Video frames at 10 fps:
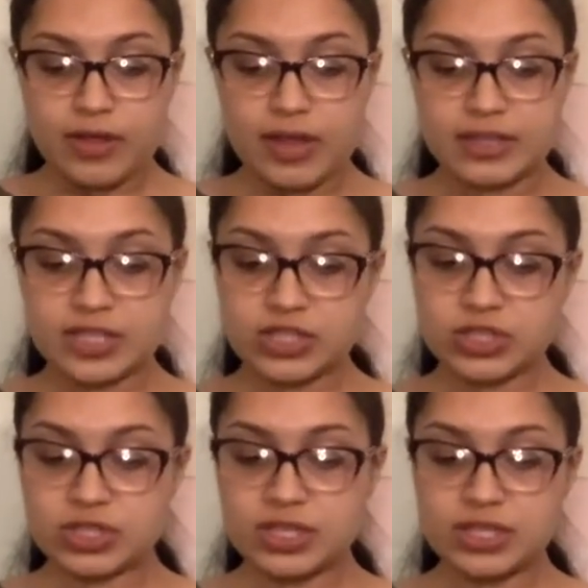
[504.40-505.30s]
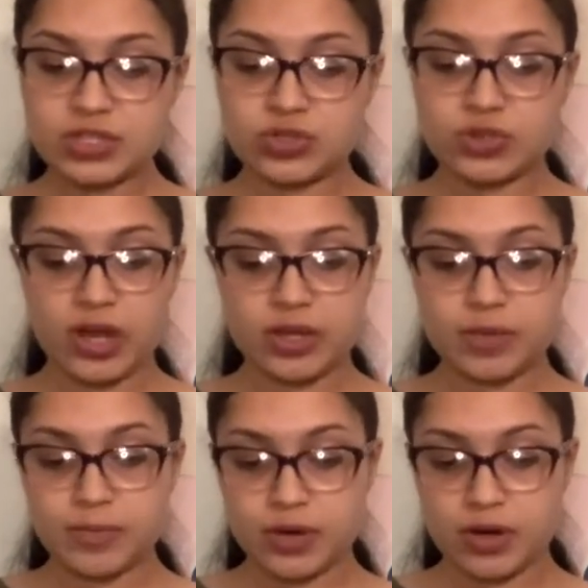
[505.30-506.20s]
Additionally, Tarana
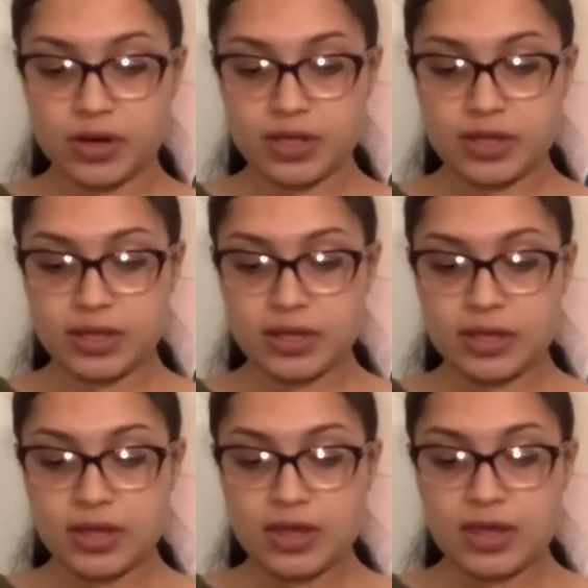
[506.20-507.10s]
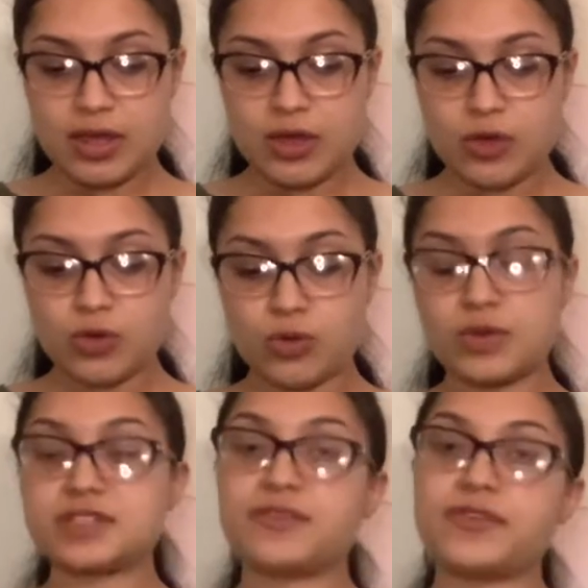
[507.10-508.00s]
Burke, who
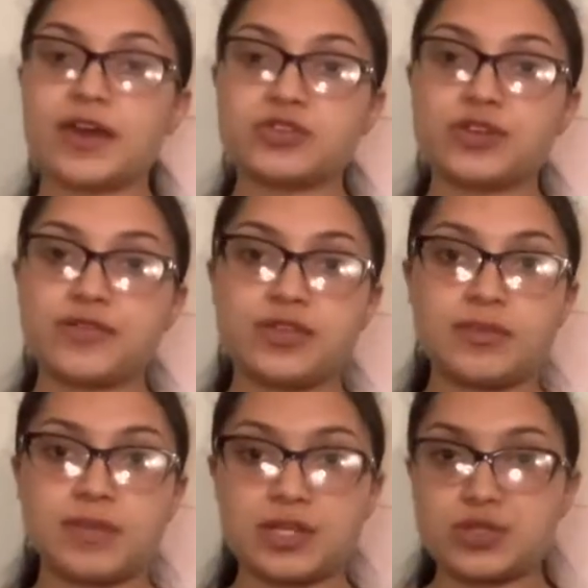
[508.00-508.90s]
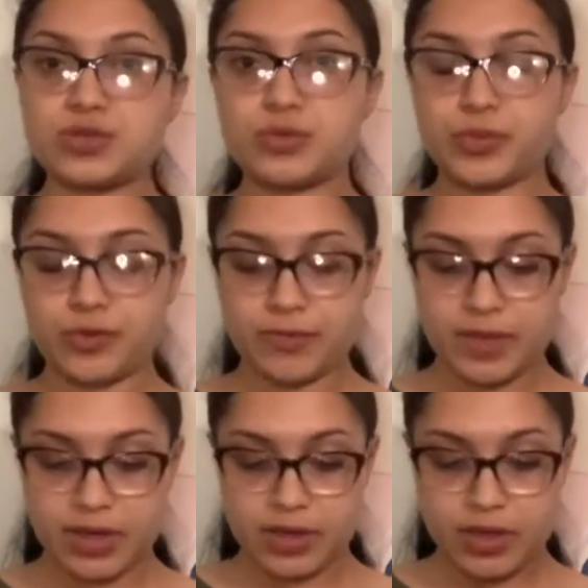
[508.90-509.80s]
was the founder of the Me Too
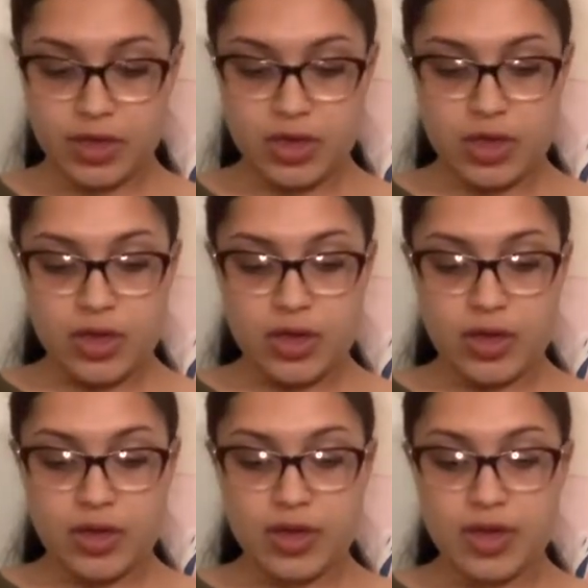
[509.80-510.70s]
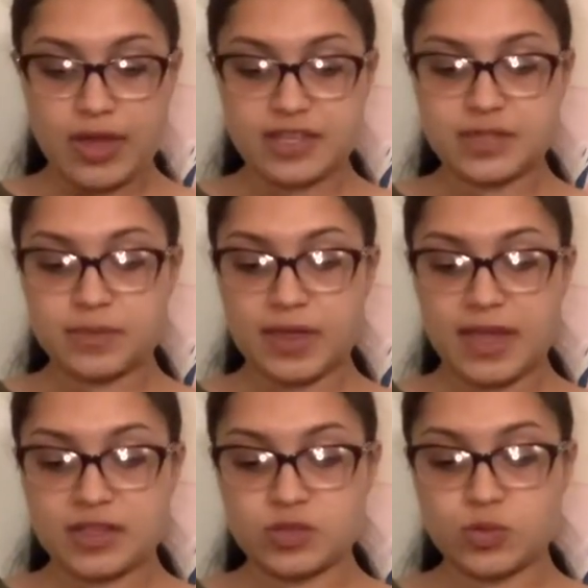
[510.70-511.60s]
movement,
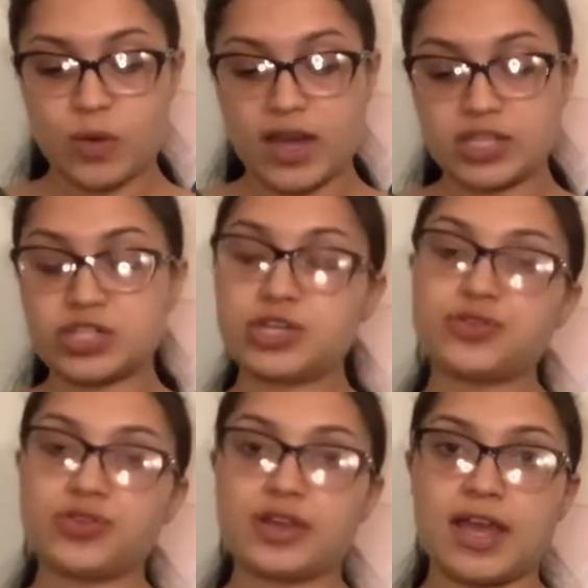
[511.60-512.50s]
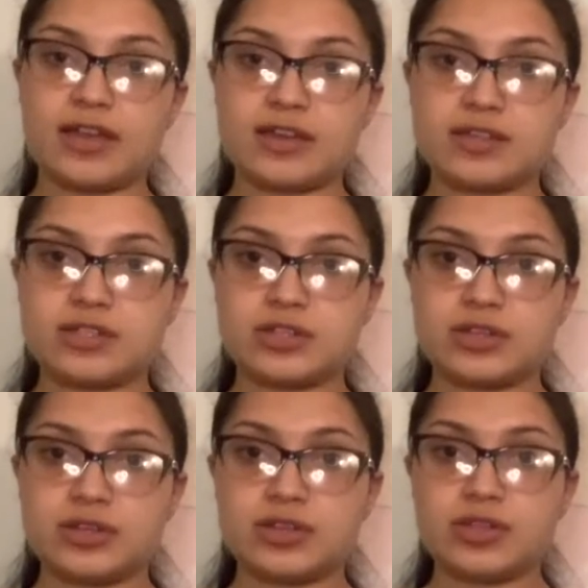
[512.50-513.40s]
explains why she created
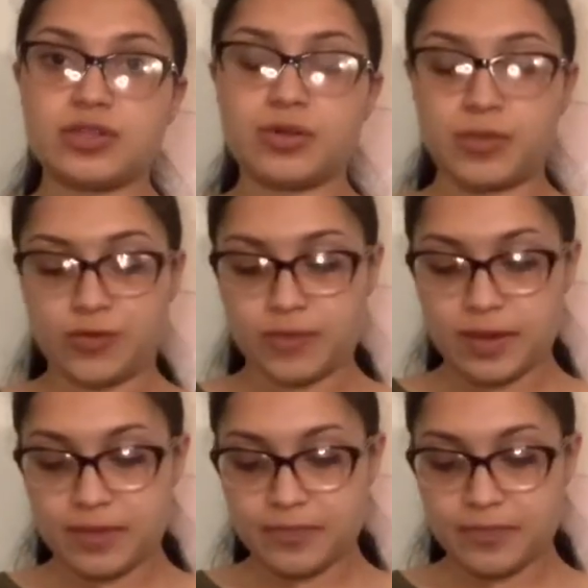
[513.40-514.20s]
the movement.